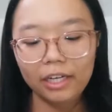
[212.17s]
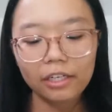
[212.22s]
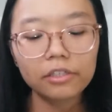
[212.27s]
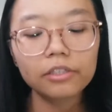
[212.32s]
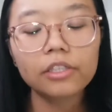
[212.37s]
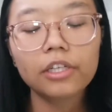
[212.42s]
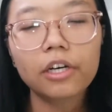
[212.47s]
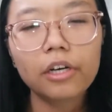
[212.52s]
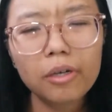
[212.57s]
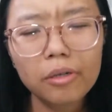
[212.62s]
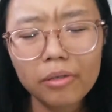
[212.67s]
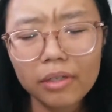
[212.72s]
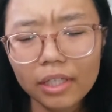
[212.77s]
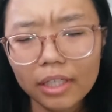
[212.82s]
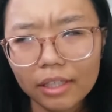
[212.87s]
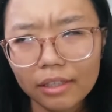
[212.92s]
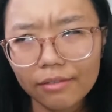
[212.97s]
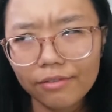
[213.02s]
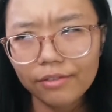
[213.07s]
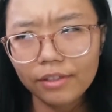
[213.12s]
don't know
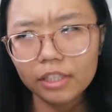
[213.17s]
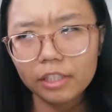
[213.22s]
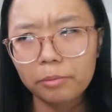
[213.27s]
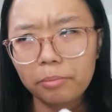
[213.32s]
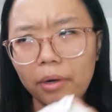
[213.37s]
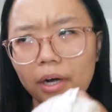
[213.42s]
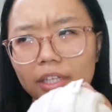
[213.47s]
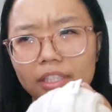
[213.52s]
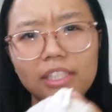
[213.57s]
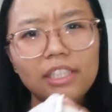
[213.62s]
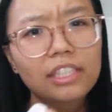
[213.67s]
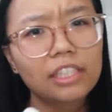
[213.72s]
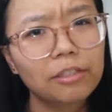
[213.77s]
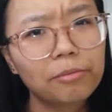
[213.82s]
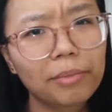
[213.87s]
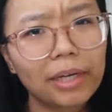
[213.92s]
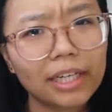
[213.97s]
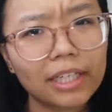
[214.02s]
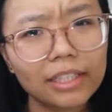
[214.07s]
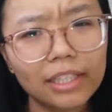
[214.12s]
if this process is
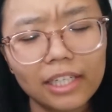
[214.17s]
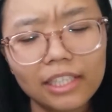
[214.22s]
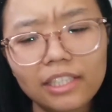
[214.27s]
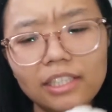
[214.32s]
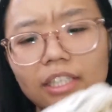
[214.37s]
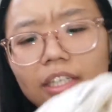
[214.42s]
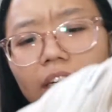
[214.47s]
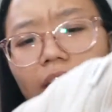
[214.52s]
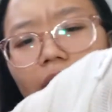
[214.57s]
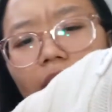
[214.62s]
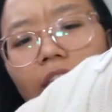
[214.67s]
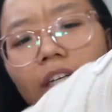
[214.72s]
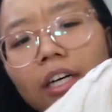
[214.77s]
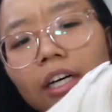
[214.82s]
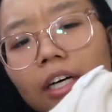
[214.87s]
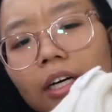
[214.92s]
mechanized at all,